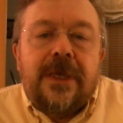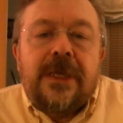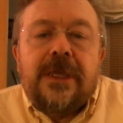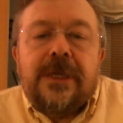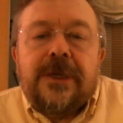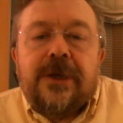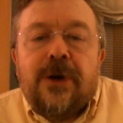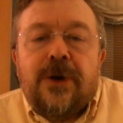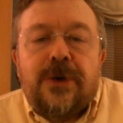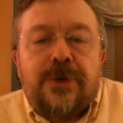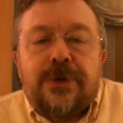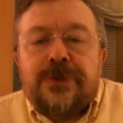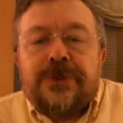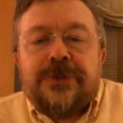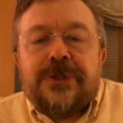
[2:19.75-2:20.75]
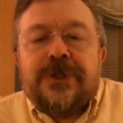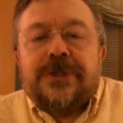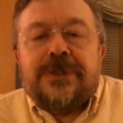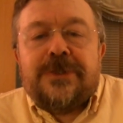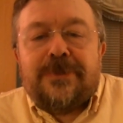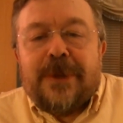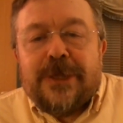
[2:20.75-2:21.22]
He goes
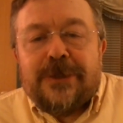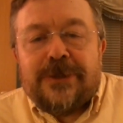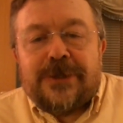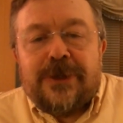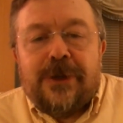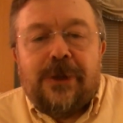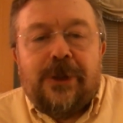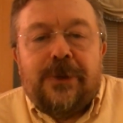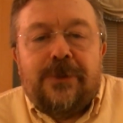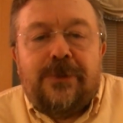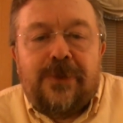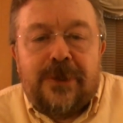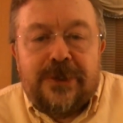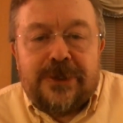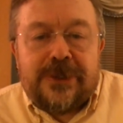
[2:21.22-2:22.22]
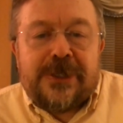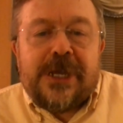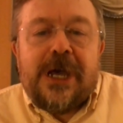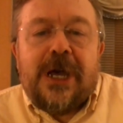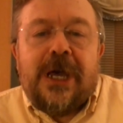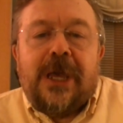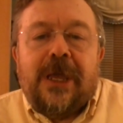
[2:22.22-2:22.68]
and spends all of his
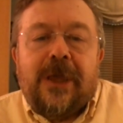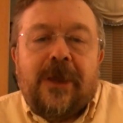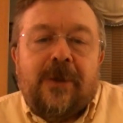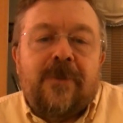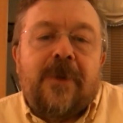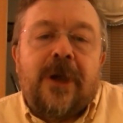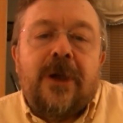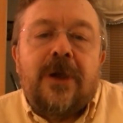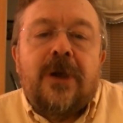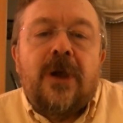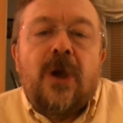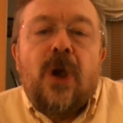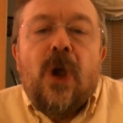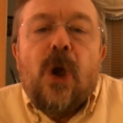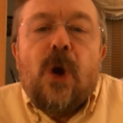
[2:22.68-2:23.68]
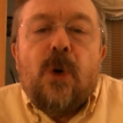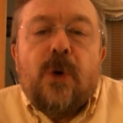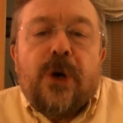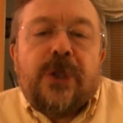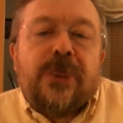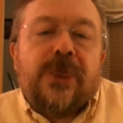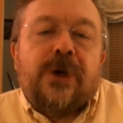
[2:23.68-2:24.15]
time
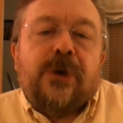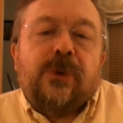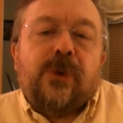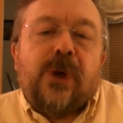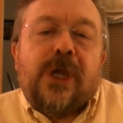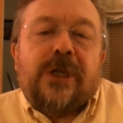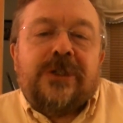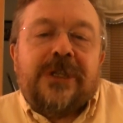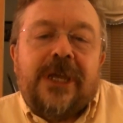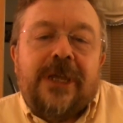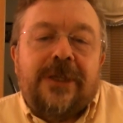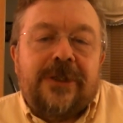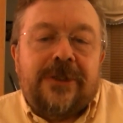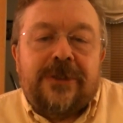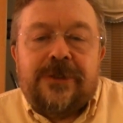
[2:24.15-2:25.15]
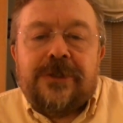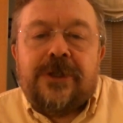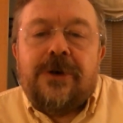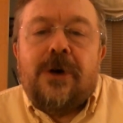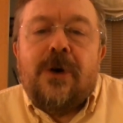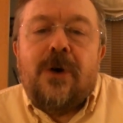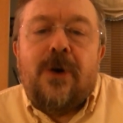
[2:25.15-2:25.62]
with a red-headed
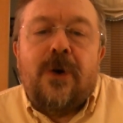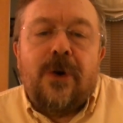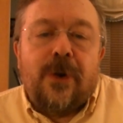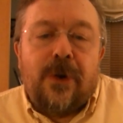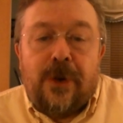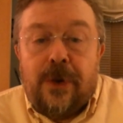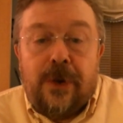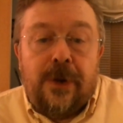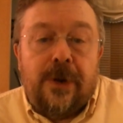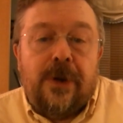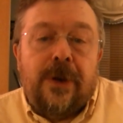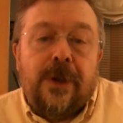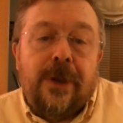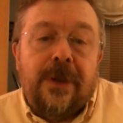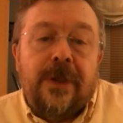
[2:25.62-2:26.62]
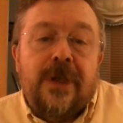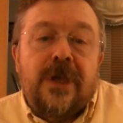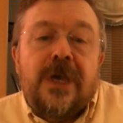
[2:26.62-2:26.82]
whore